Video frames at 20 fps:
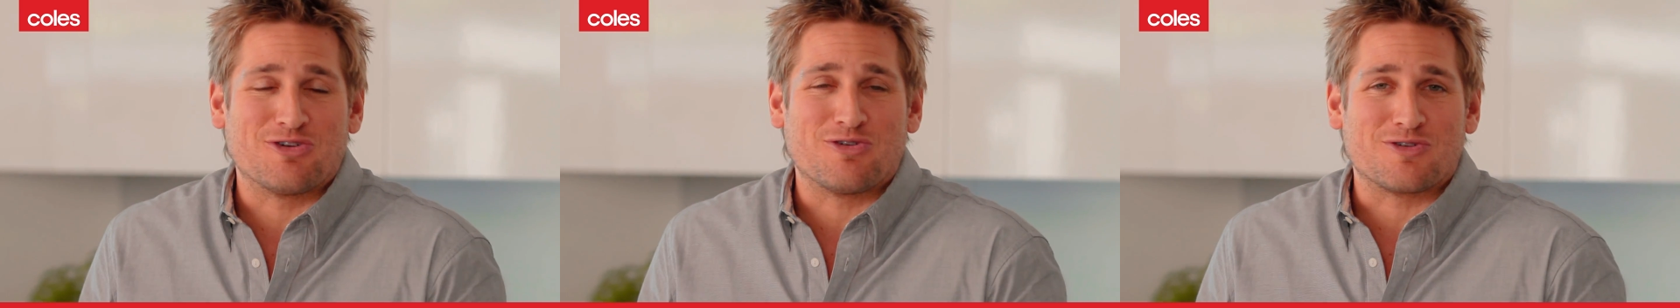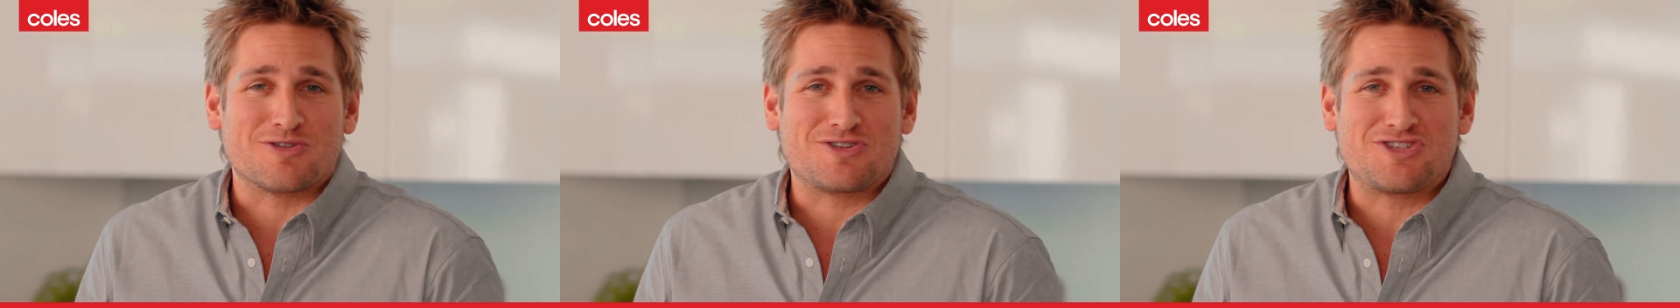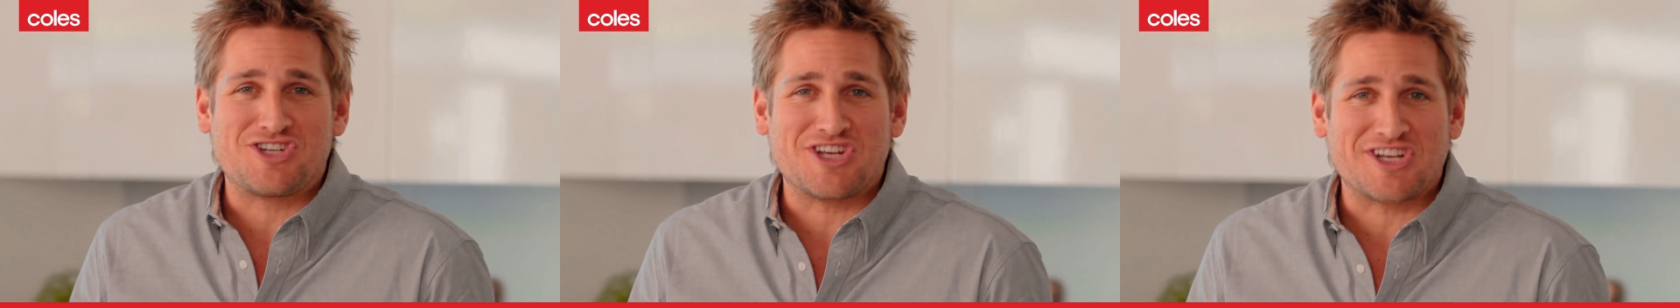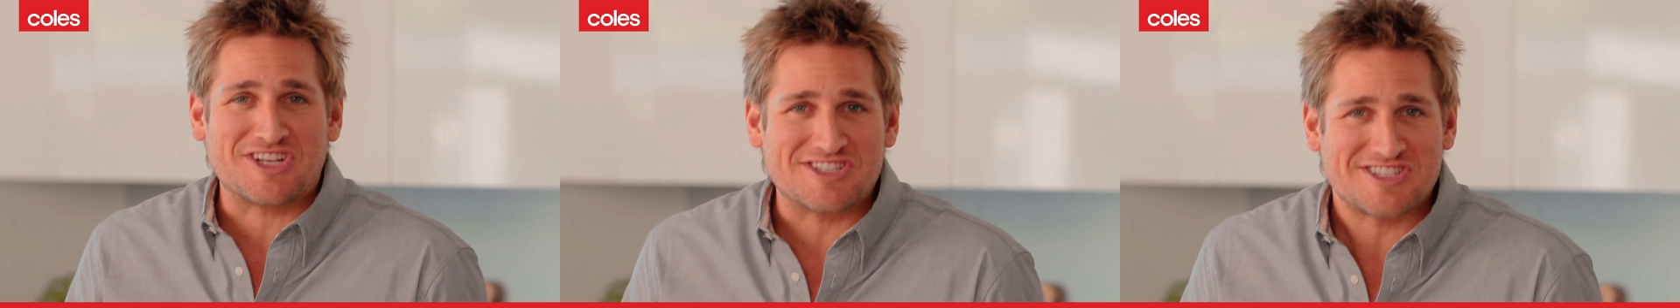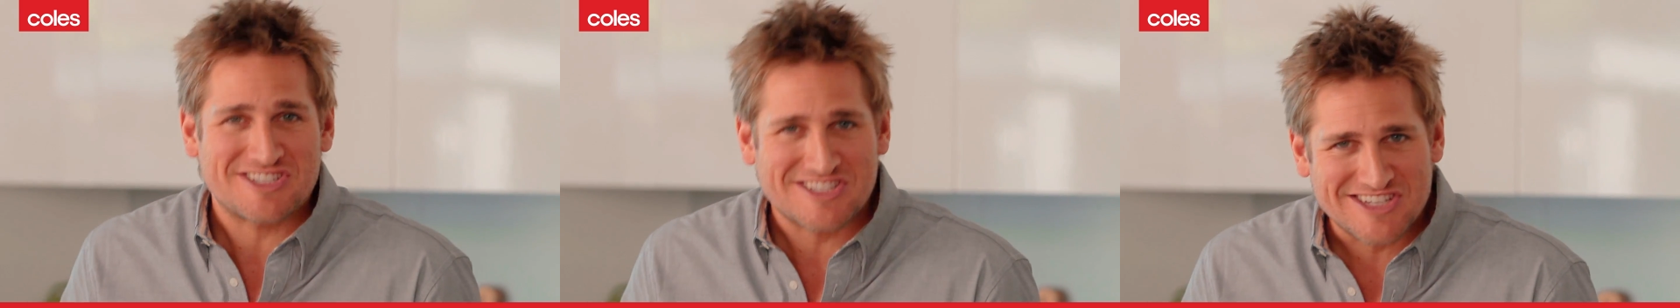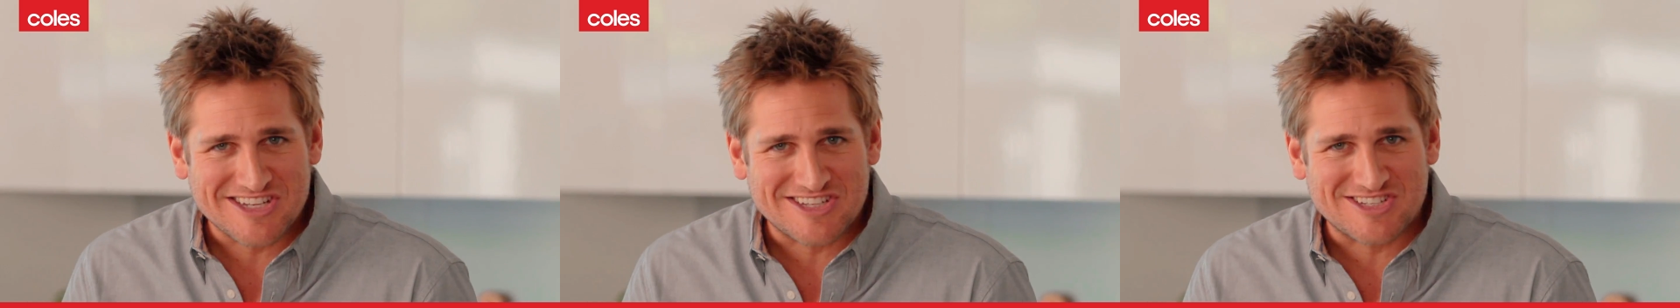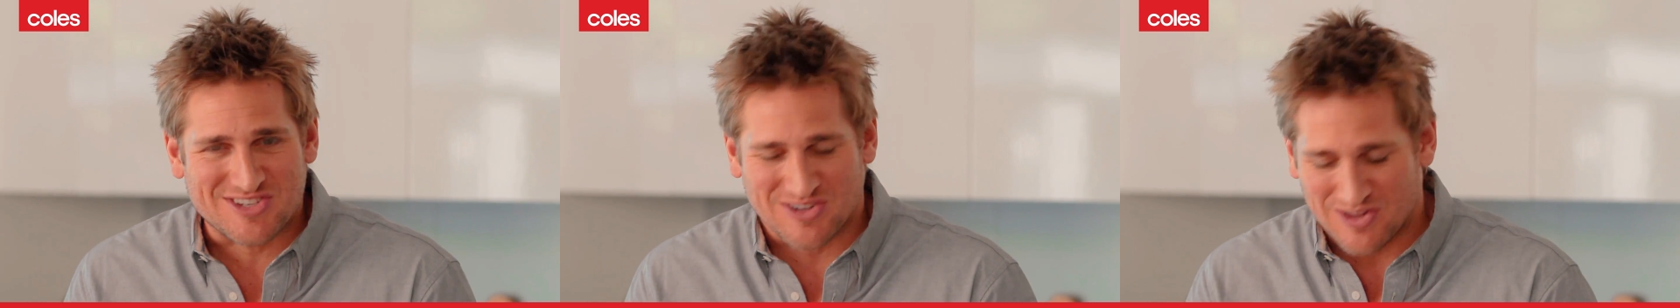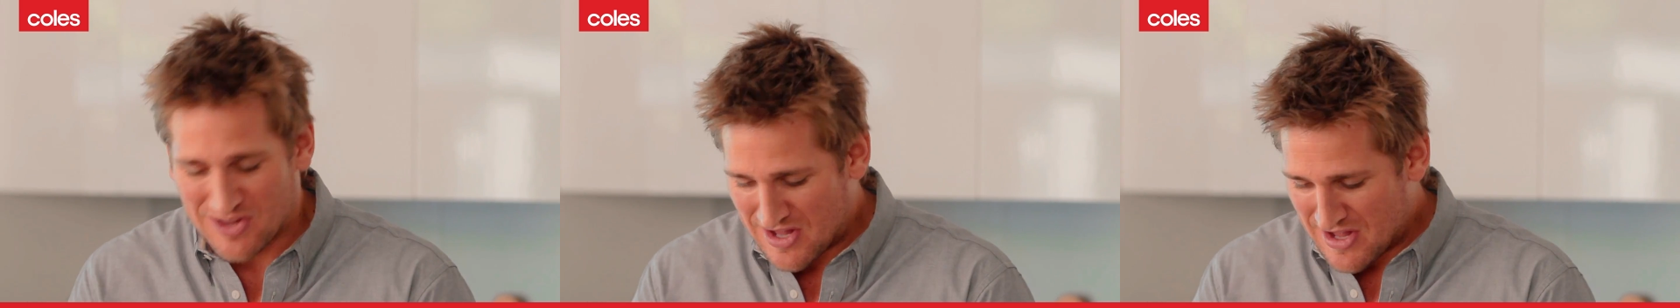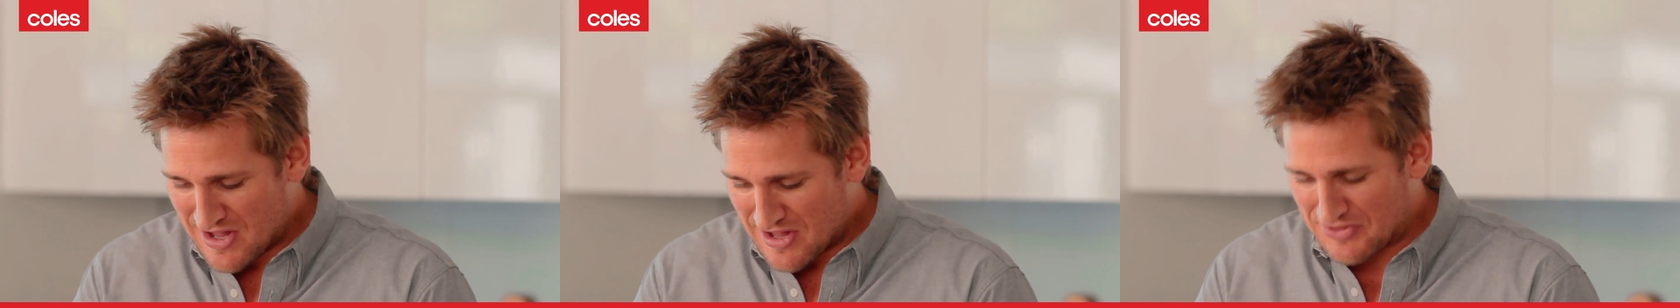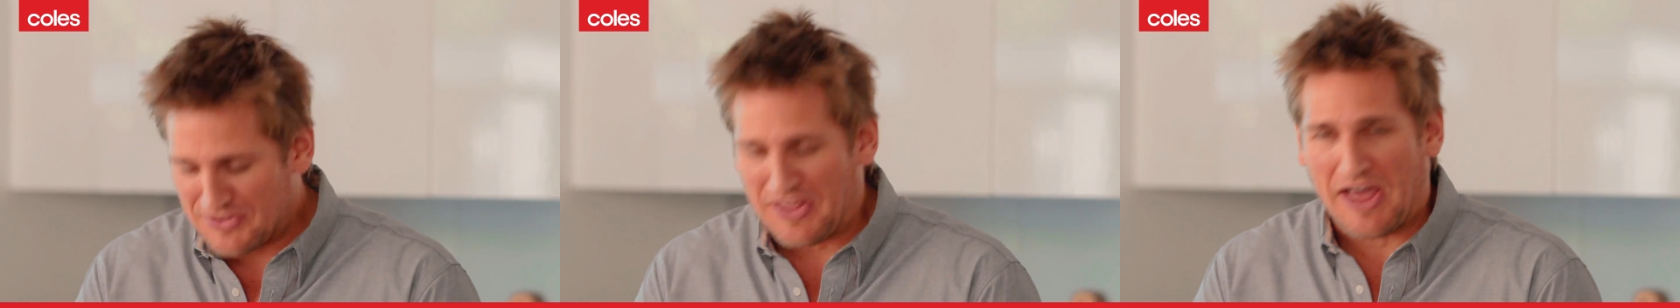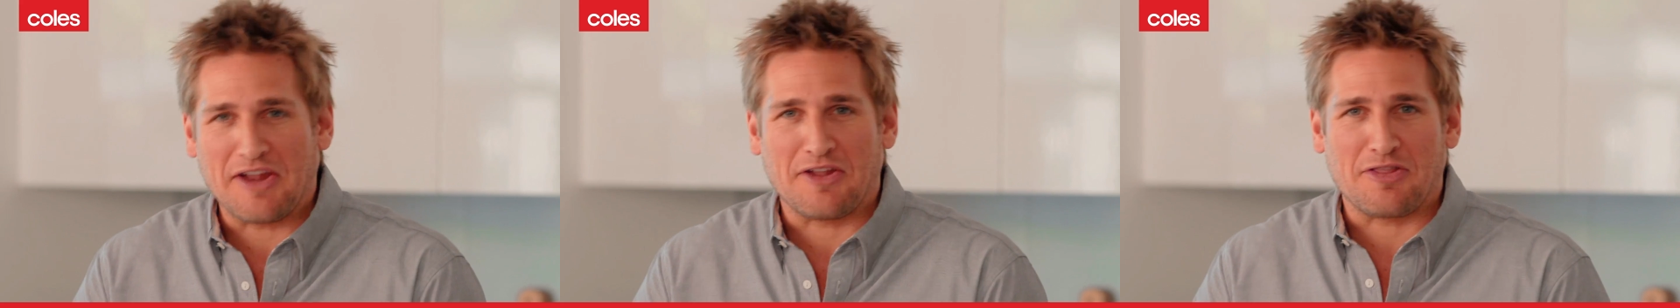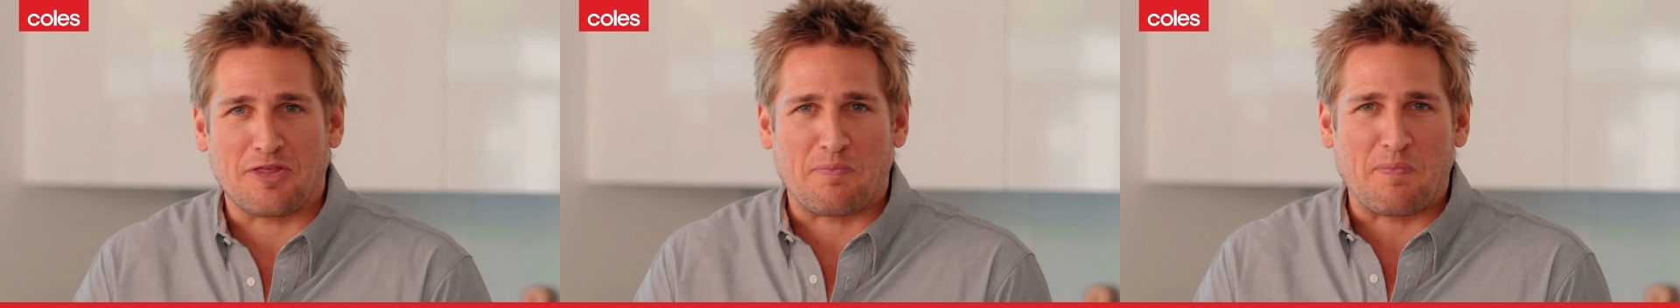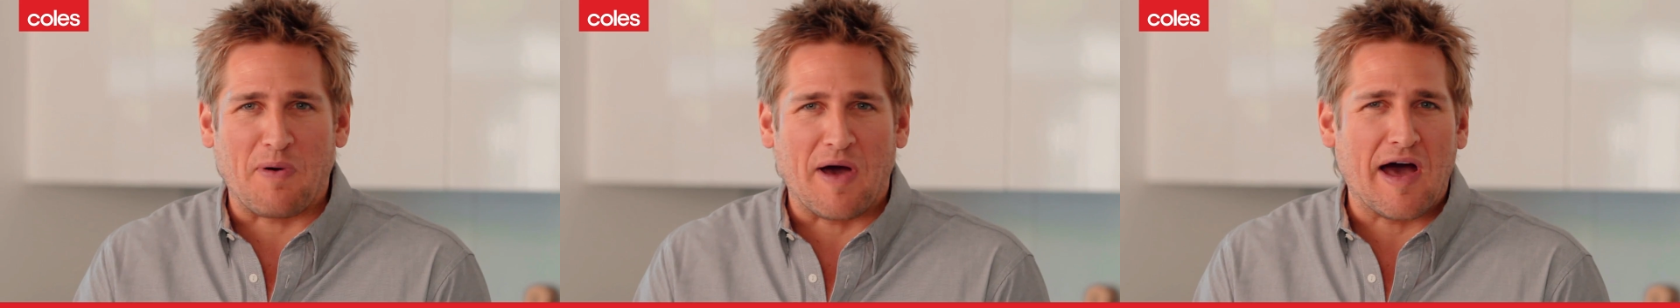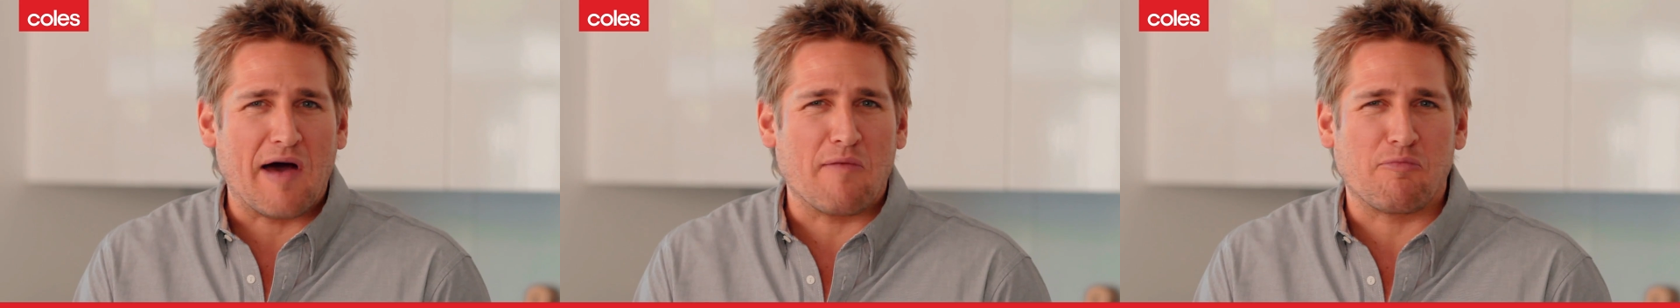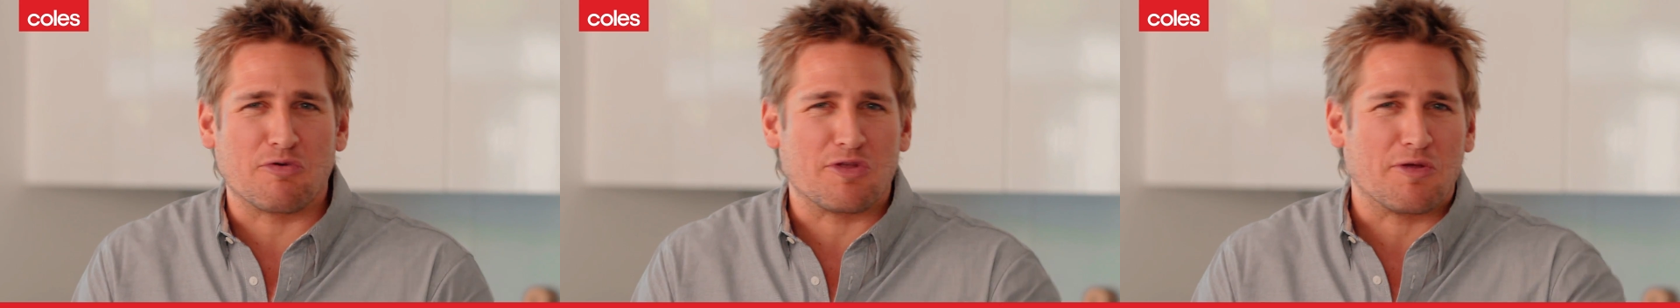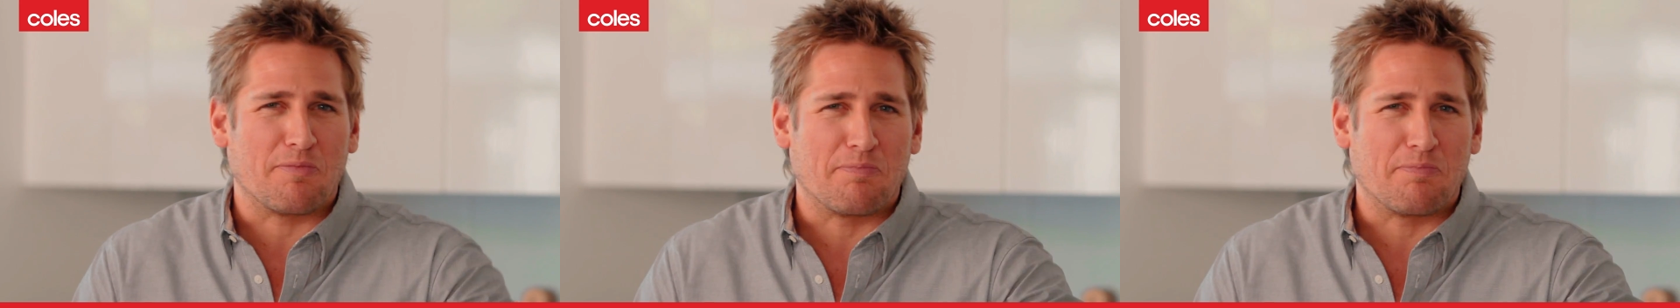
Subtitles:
or a chicken schnitzel down at the pub with a